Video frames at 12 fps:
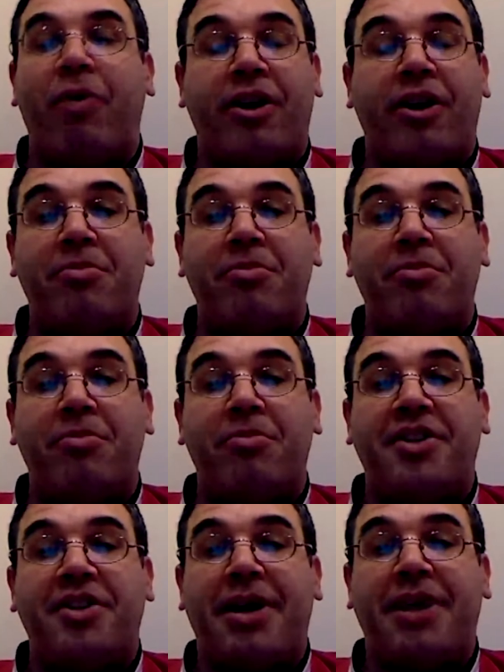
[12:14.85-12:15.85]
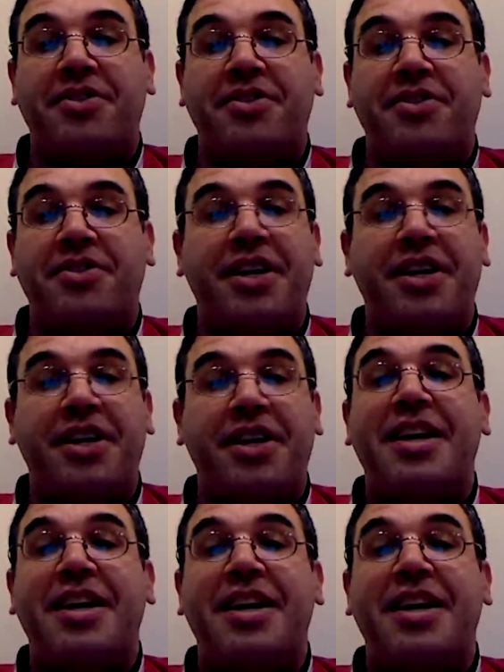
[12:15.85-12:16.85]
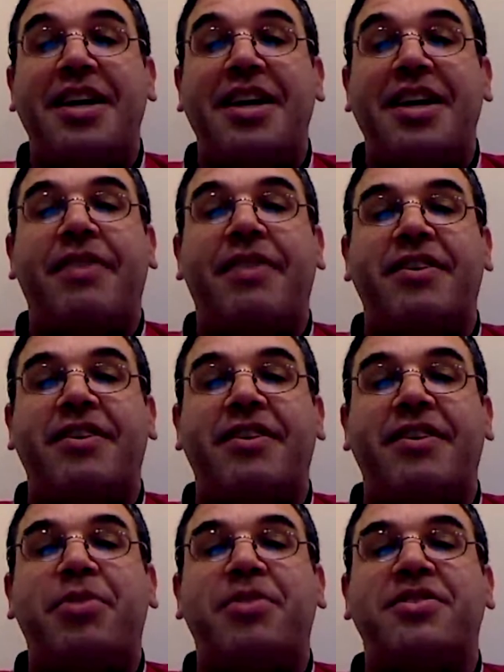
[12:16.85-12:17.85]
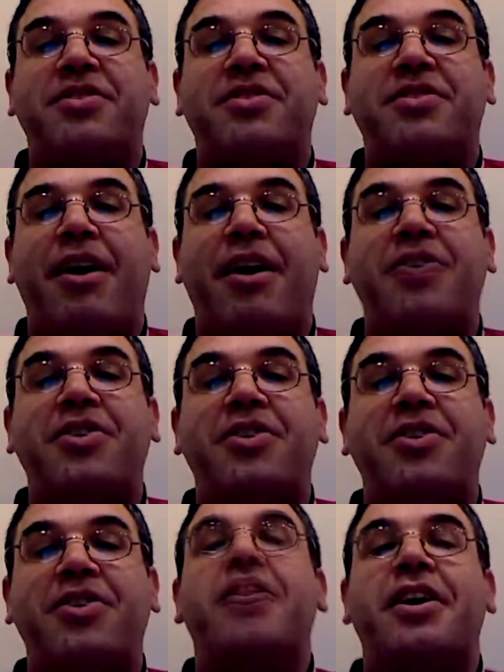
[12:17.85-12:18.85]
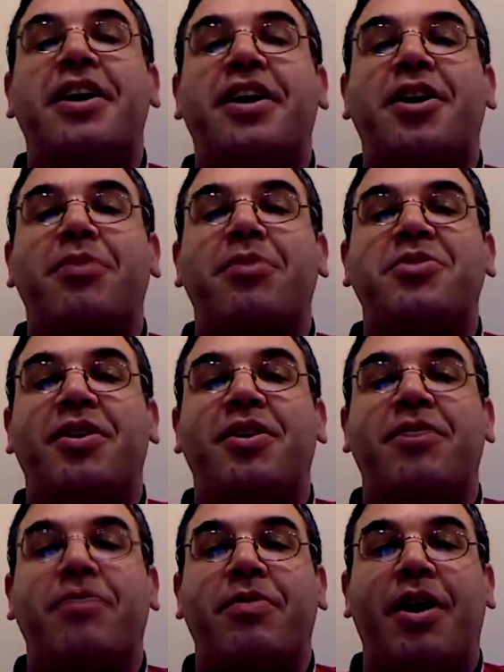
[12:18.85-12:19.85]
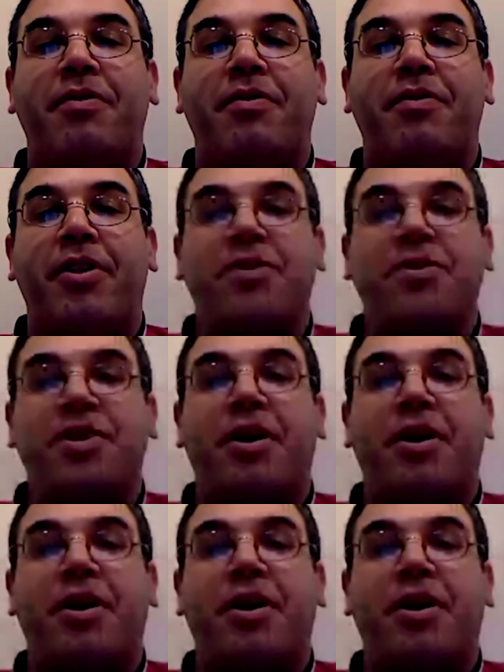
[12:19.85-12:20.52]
And right now, our government's tax policy isn't very effective because it allows the incomes of